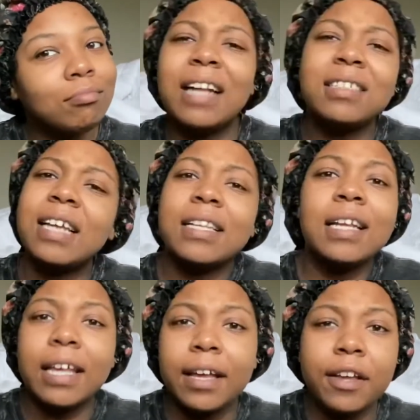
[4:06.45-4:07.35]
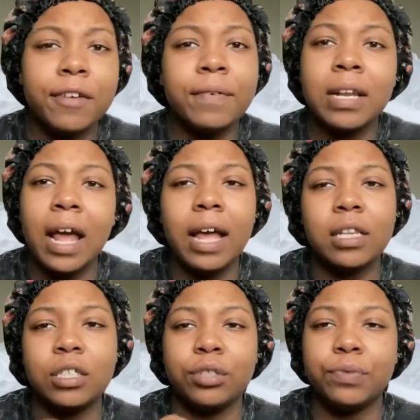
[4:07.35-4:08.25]
I just had to give, and I
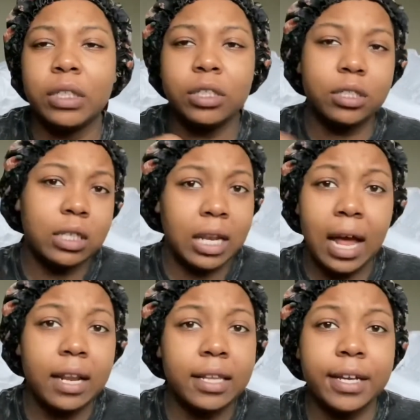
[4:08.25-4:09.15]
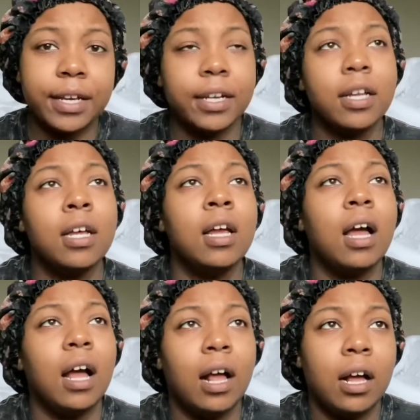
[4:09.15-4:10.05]
had to just really just get out of there.
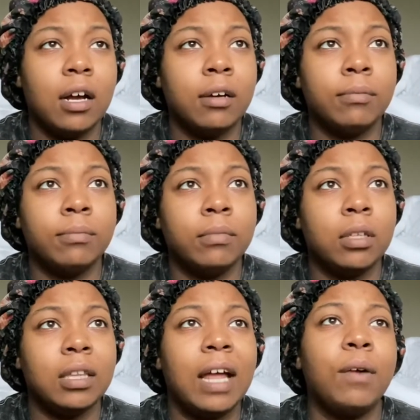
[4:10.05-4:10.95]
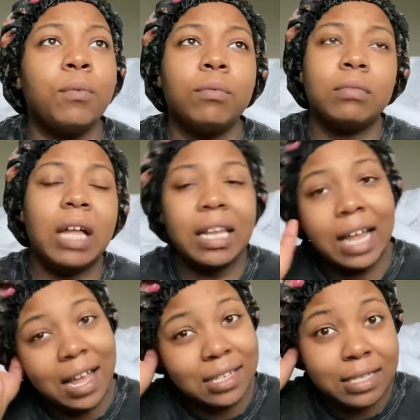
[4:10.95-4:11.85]
That
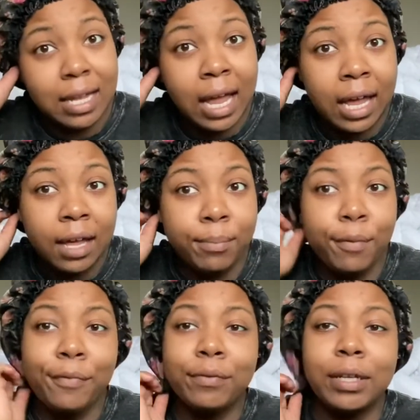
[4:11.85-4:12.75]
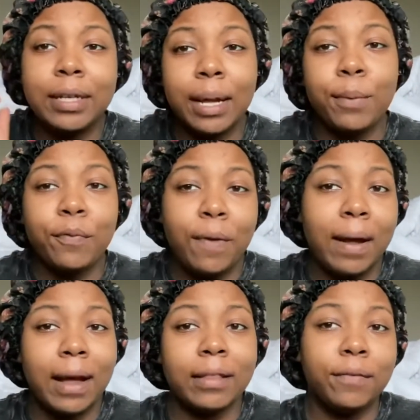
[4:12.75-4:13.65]
last day, the day before
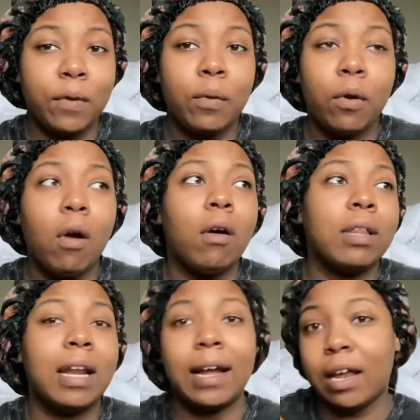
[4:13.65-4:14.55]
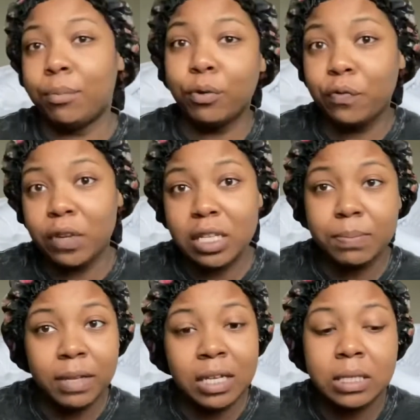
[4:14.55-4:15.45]
I got the phone call that I got approved for
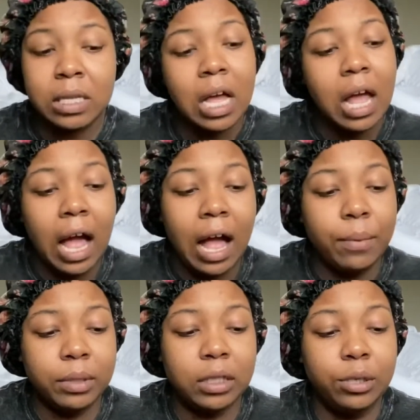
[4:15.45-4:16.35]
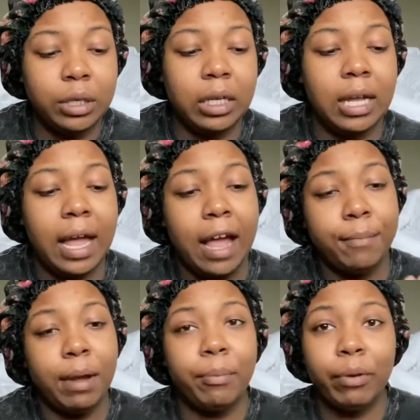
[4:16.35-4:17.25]
this place, I was literally
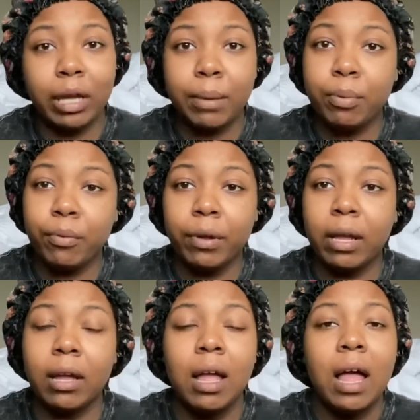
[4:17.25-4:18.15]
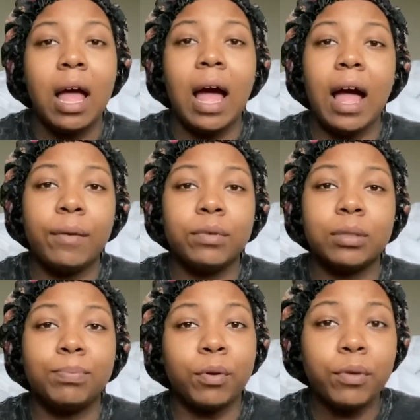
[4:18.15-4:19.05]
at my breaking point. I
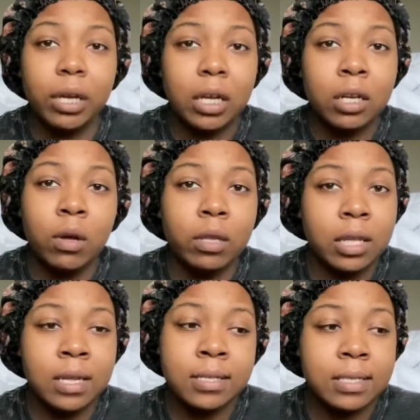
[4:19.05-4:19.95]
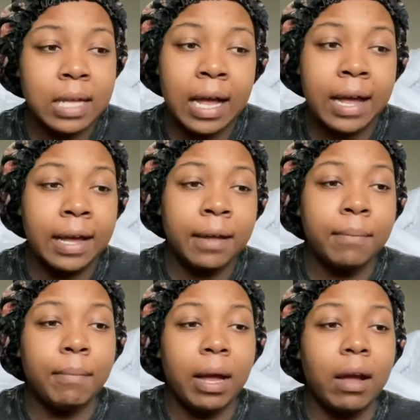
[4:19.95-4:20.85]
was broken on the
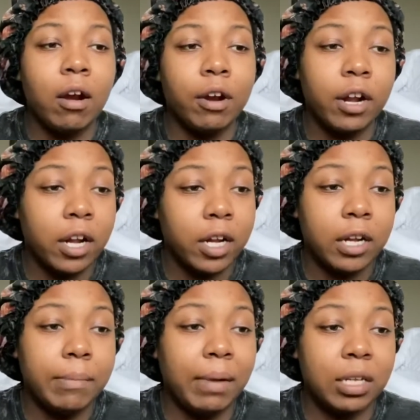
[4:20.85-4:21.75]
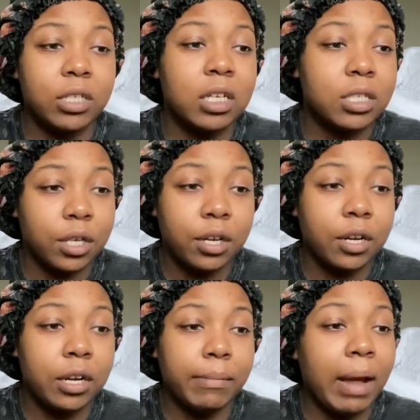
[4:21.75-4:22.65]
inside. My heart hurt, my chest
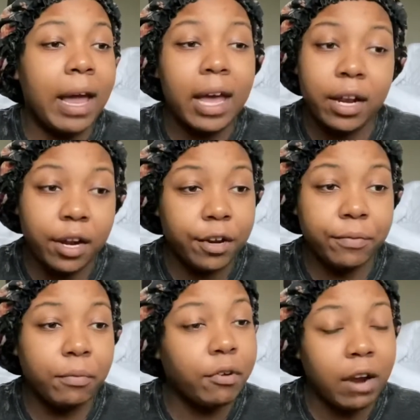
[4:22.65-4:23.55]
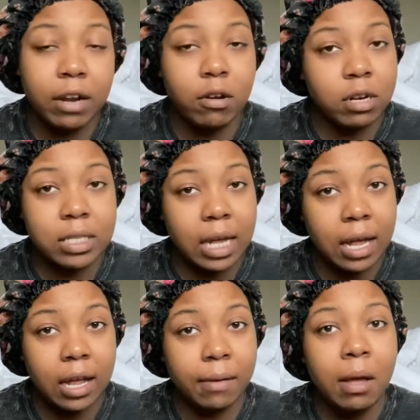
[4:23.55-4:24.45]
hurt, my head hurt from crying all the
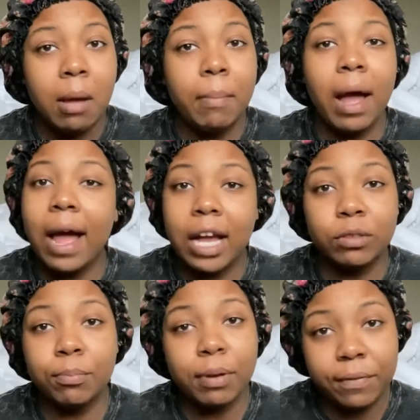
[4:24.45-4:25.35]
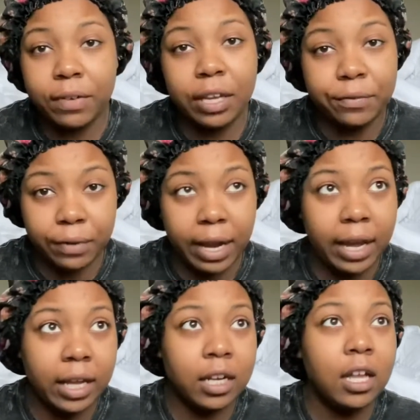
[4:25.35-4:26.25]
time. My eyes were puffy and
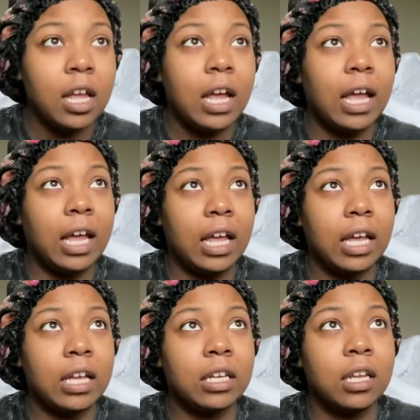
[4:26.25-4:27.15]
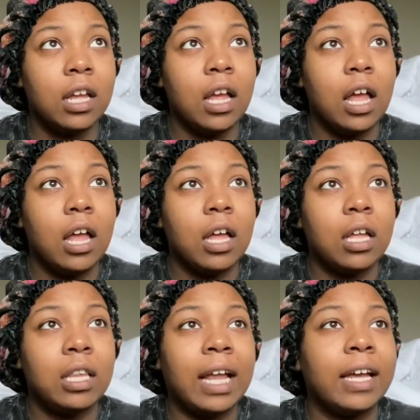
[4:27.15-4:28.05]
red. And
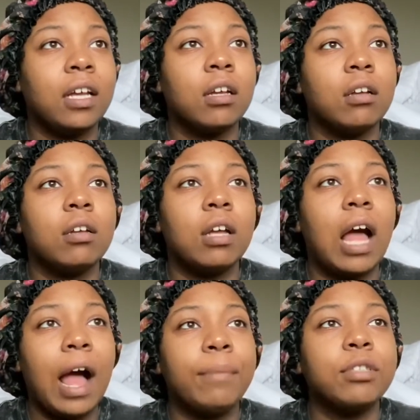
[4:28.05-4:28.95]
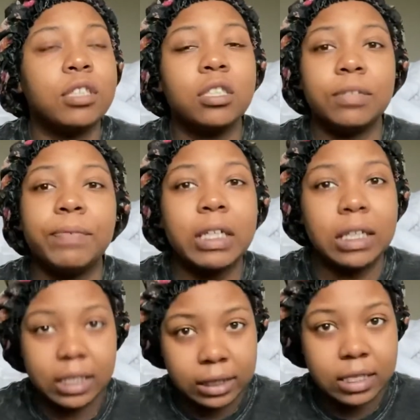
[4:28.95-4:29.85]
like, I was just really
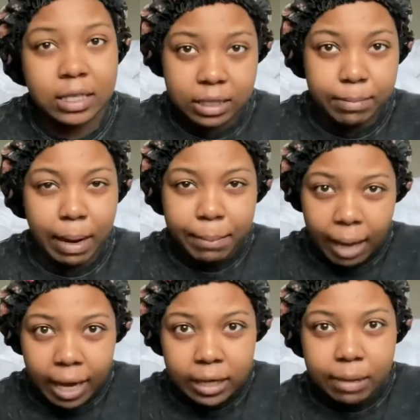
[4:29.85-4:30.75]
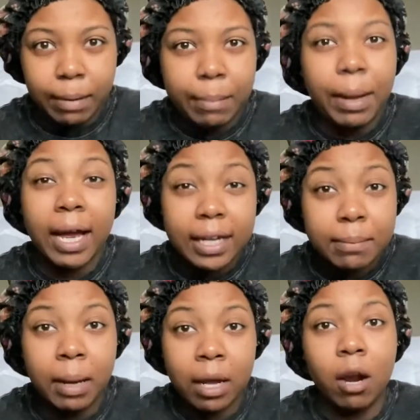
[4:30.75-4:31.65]
listening to my body. My
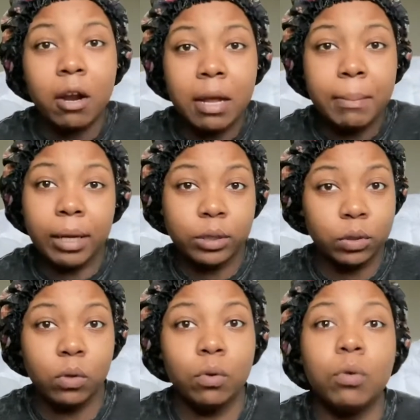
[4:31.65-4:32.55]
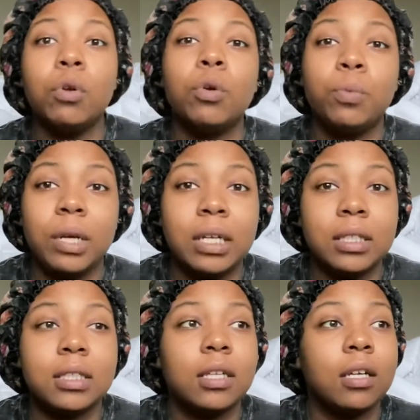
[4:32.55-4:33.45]
body, my heart, and my soul
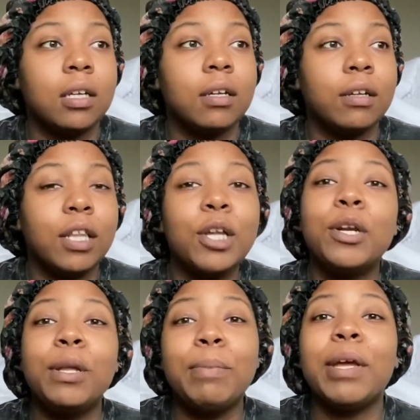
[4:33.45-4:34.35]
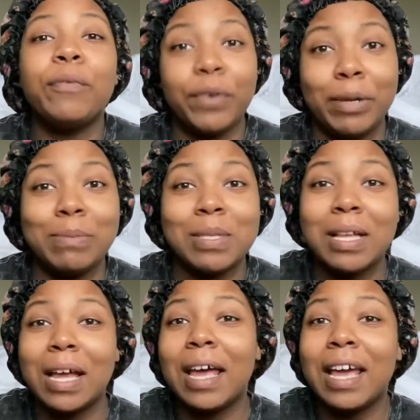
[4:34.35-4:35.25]
was literally being ripped.
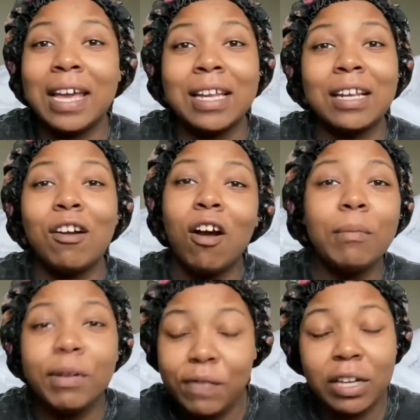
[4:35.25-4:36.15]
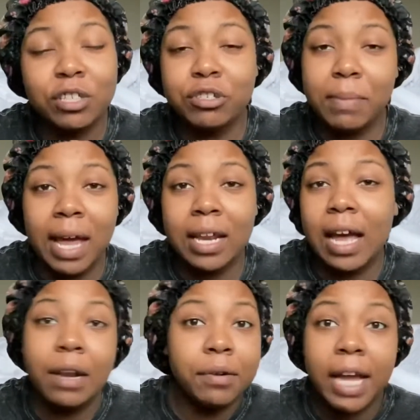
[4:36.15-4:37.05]
And call me fucking
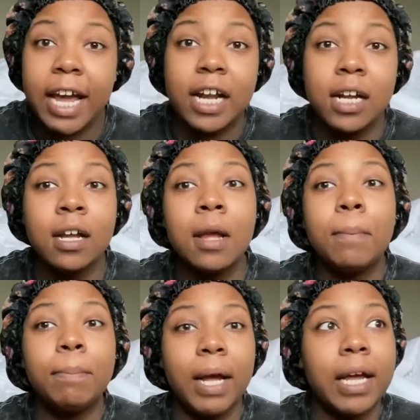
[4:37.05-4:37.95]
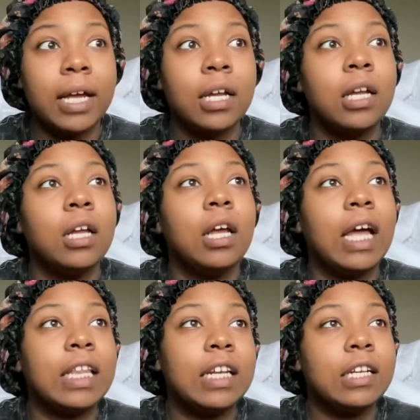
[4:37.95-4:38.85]
dramatic, I don't care. But
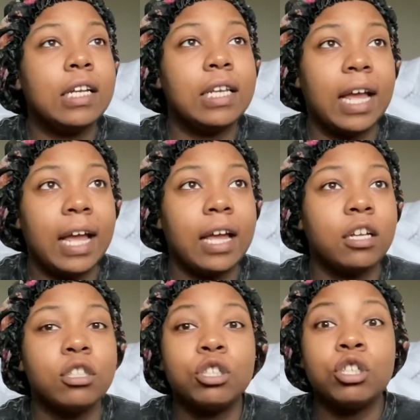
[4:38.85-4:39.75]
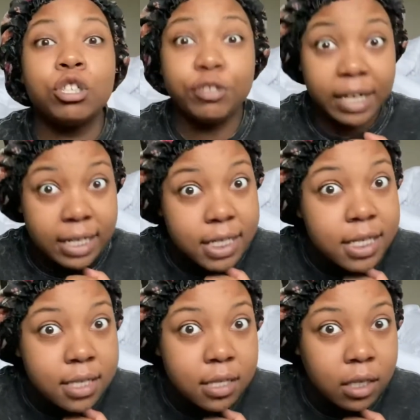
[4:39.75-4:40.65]
at the end of the day,
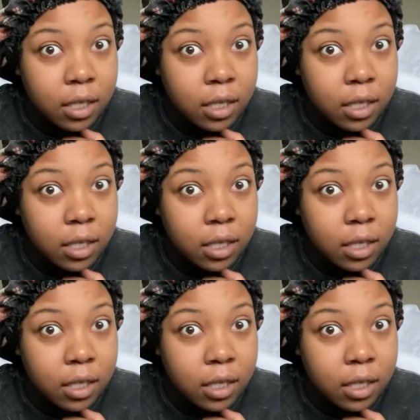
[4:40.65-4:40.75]
stress